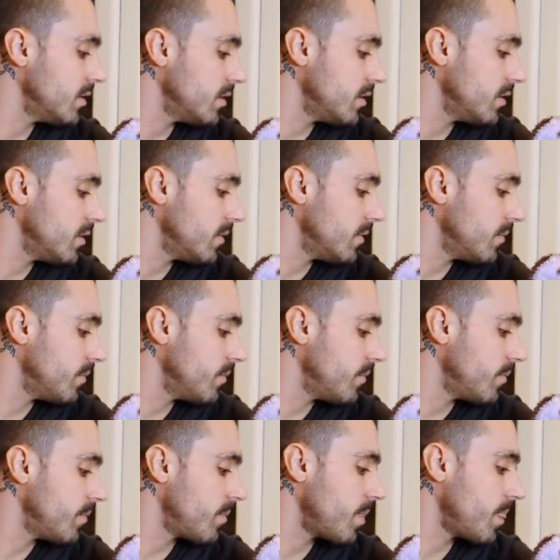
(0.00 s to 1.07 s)

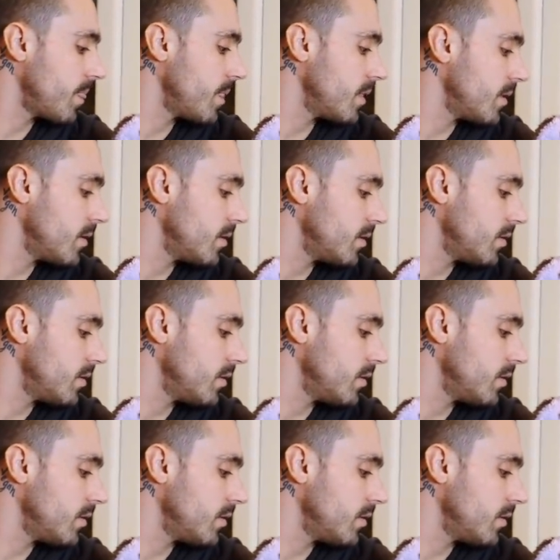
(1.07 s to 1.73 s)
[no speech]